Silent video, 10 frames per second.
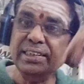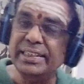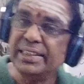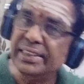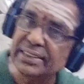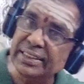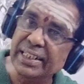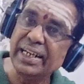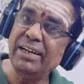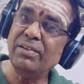it is
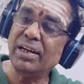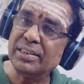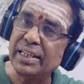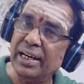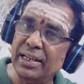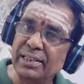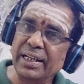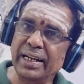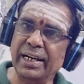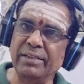derived or they are
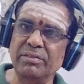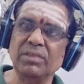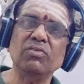derived.